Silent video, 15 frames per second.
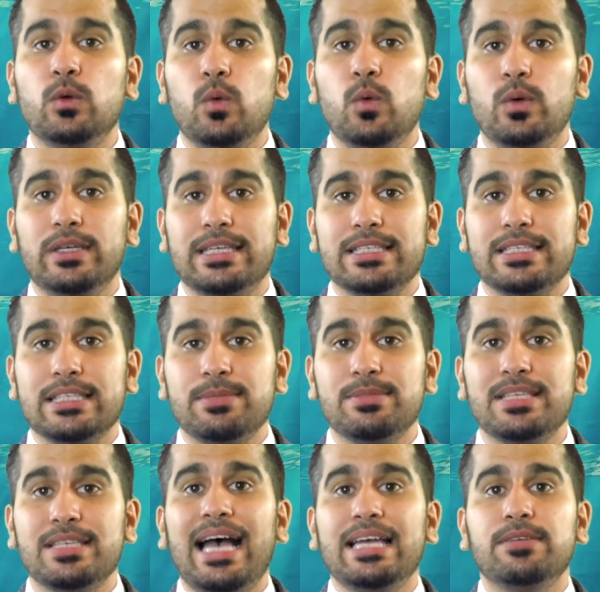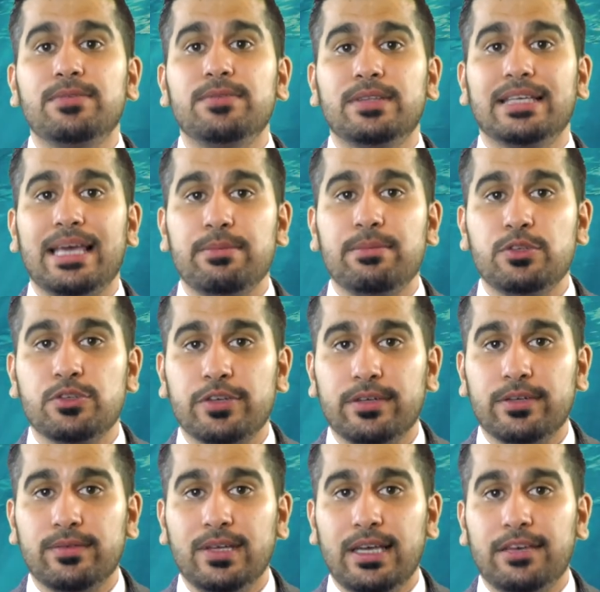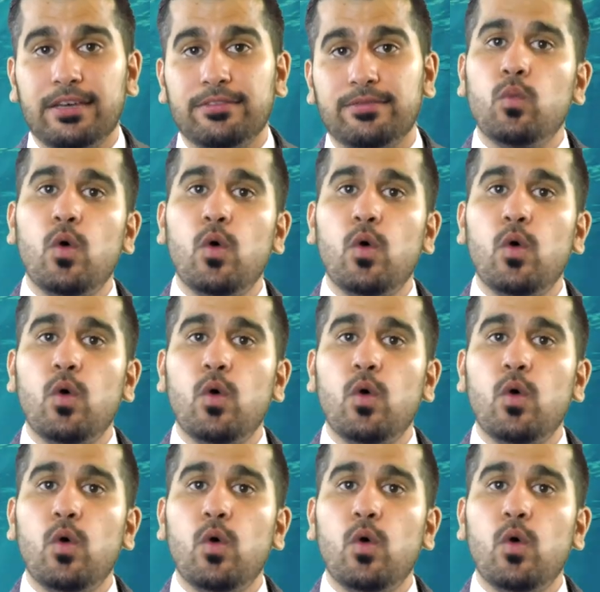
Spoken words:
organisms and for the chemistry of life.